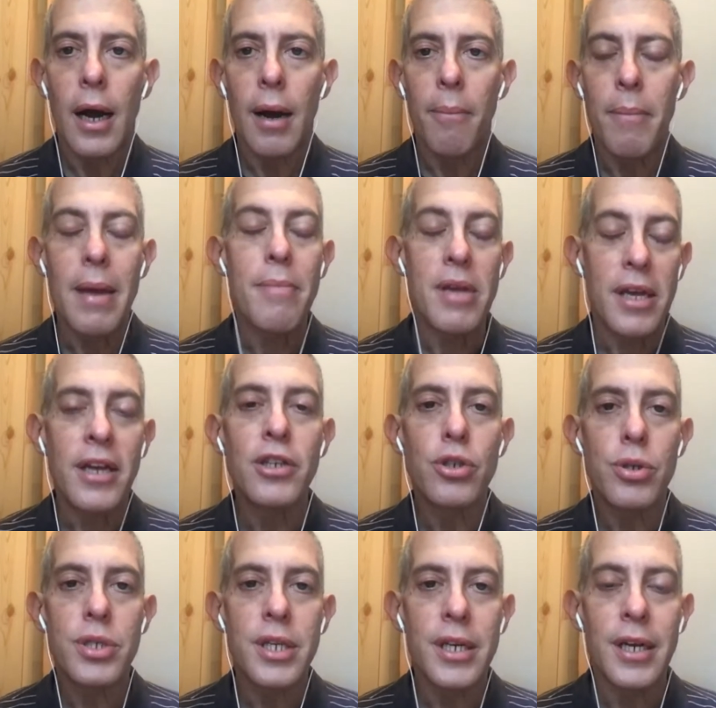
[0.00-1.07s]
may be
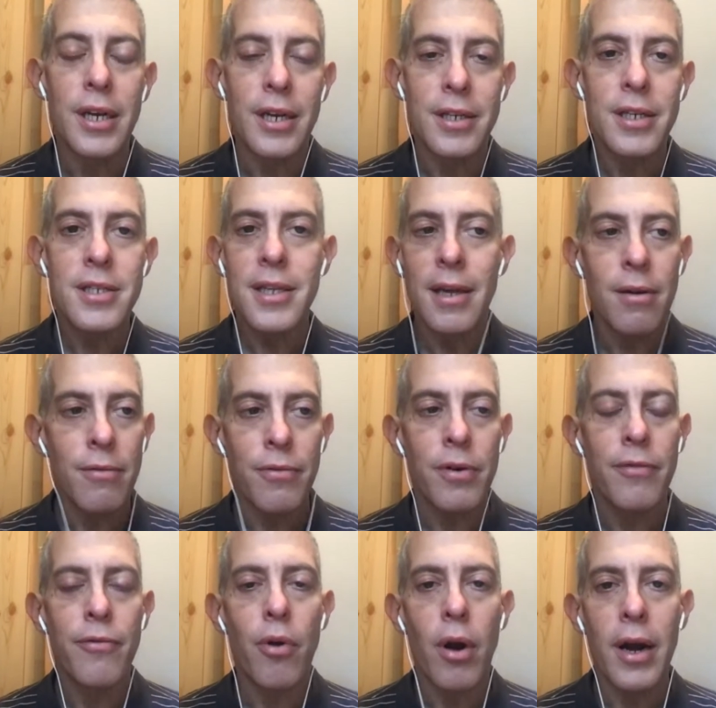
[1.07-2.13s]
interested in a discount for
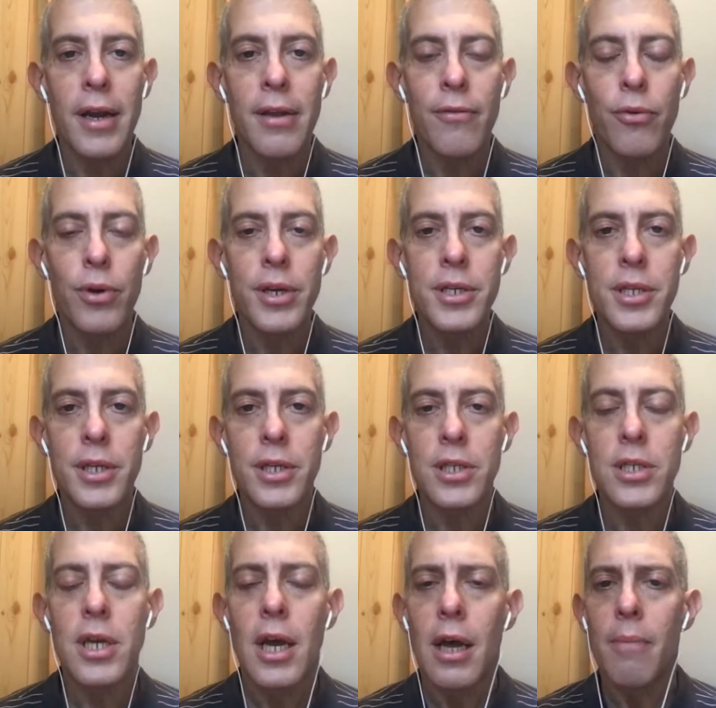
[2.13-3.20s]
a variety of
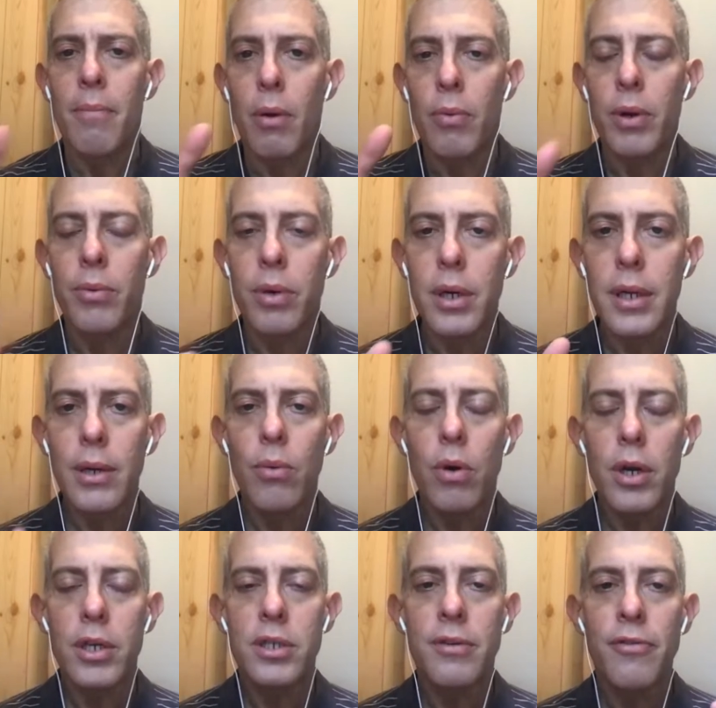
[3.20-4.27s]
reasons, but we really
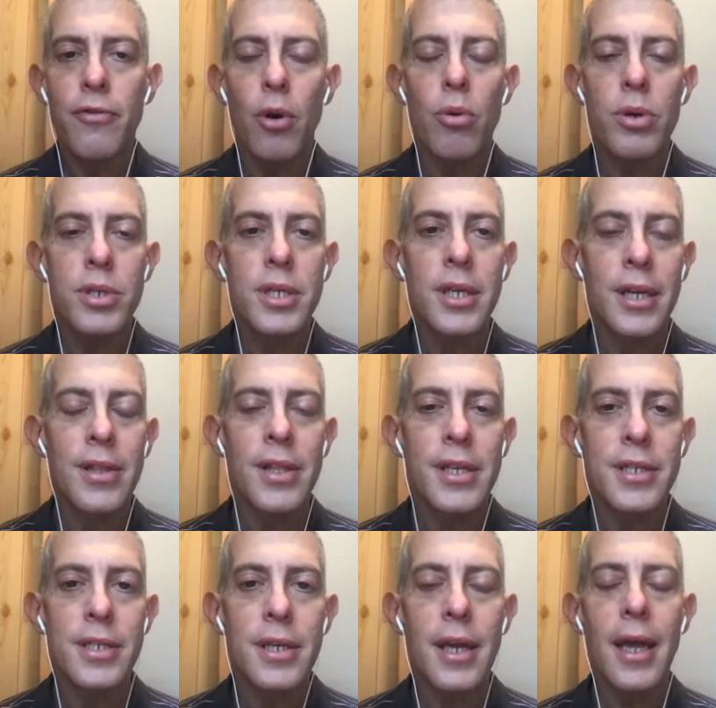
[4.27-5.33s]
wanted to focus it in
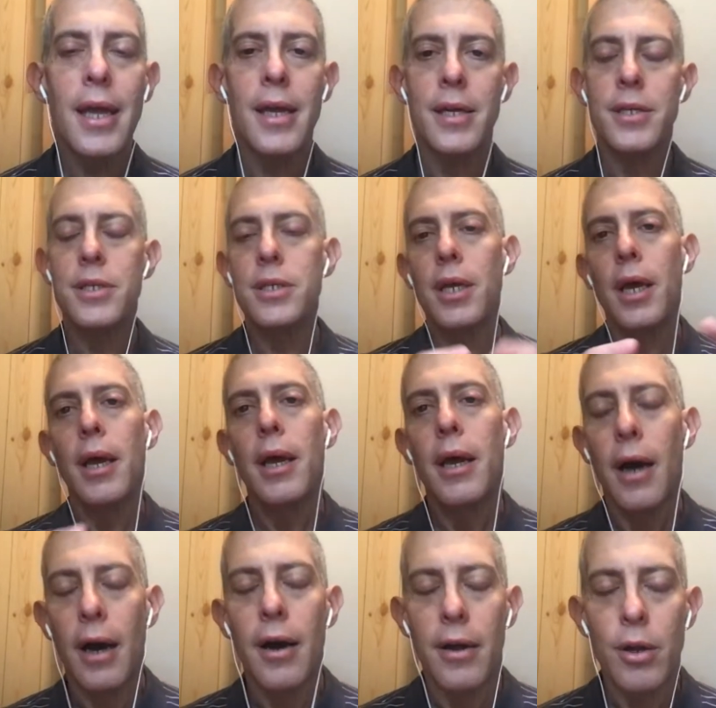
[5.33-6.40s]
this case,
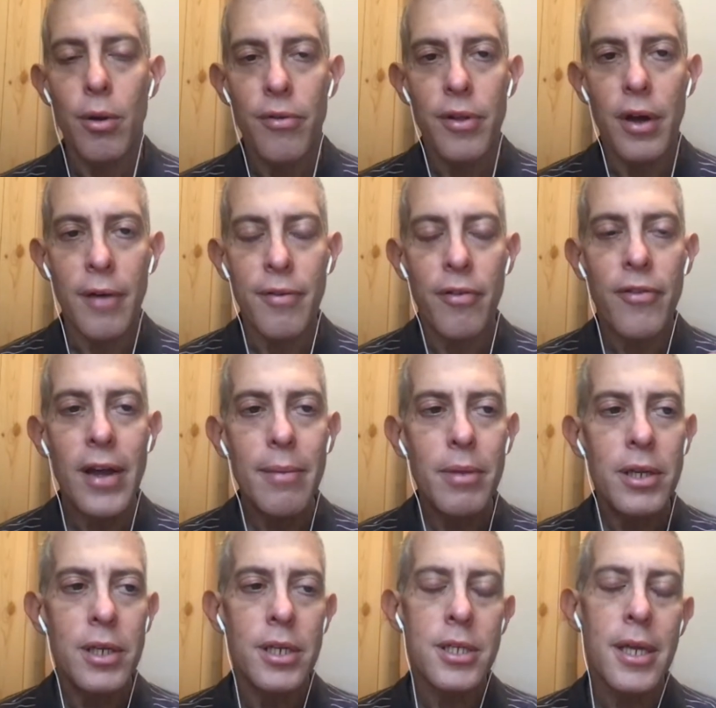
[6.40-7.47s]
of a
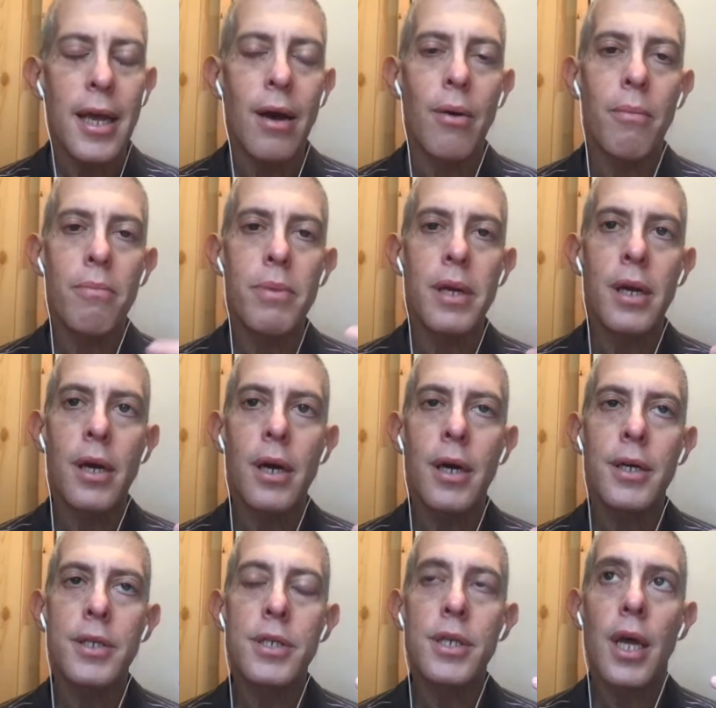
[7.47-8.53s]
family discount
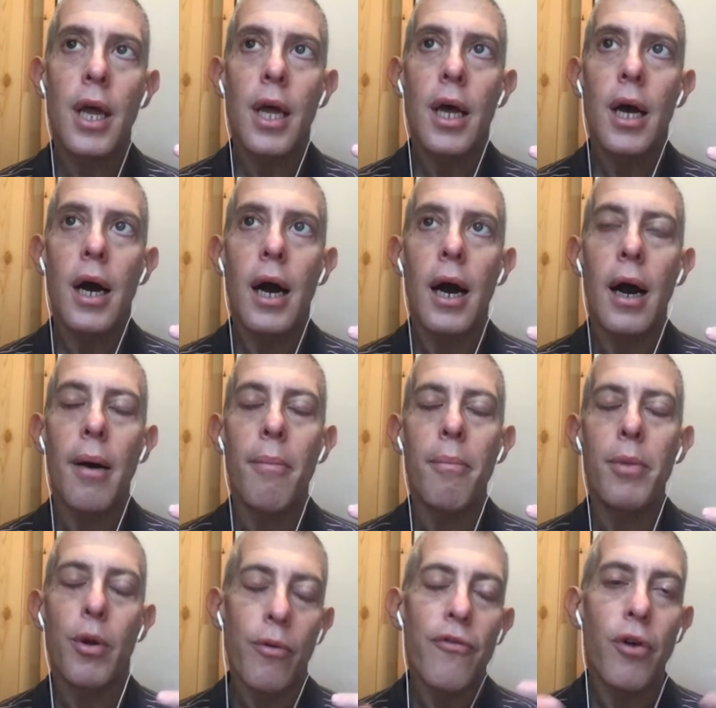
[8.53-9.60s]
because,
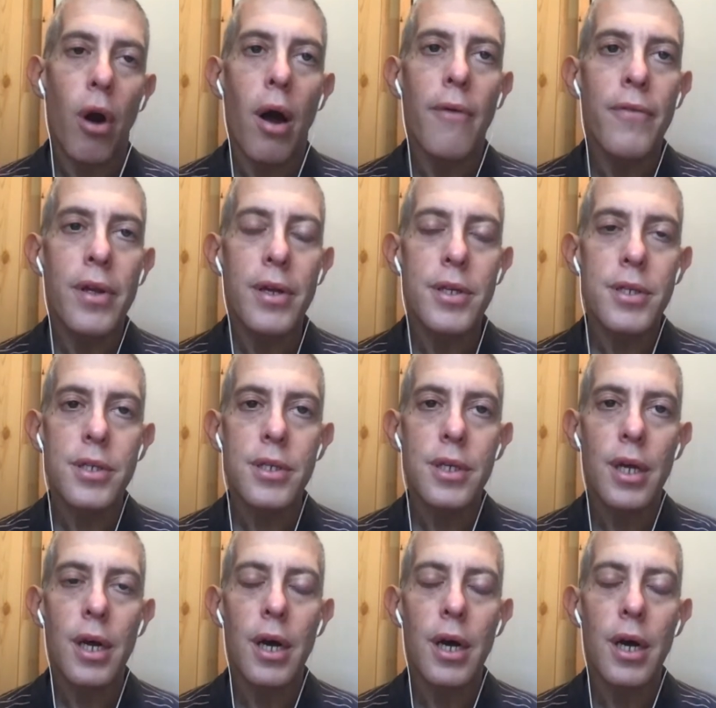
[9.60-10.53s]
for obvious,